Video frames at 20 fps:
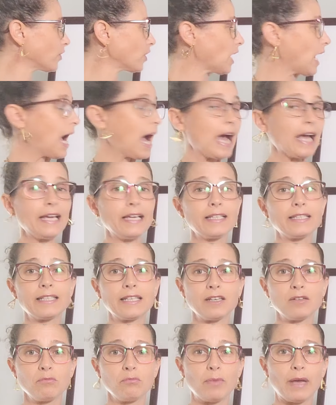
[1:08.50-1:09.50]
a highest
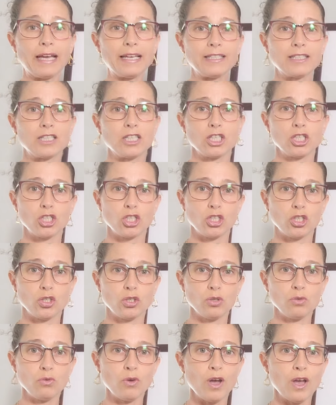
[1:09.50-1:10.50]
and best
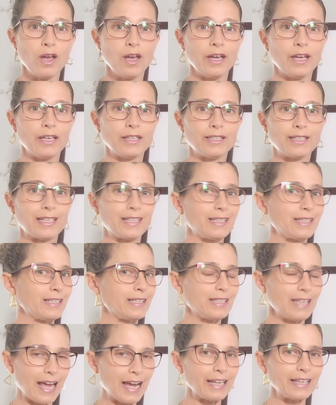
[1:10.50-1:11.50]
due, it's
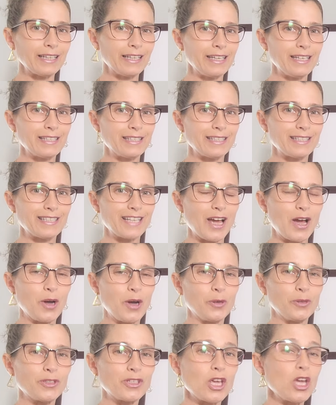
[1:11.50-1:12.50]
exactly as it
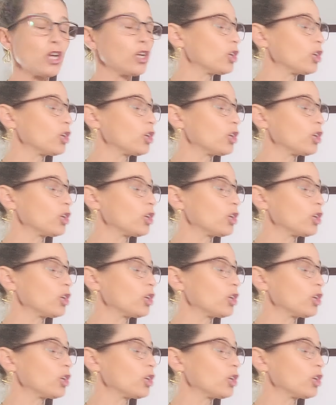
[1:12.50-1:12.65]
sounds.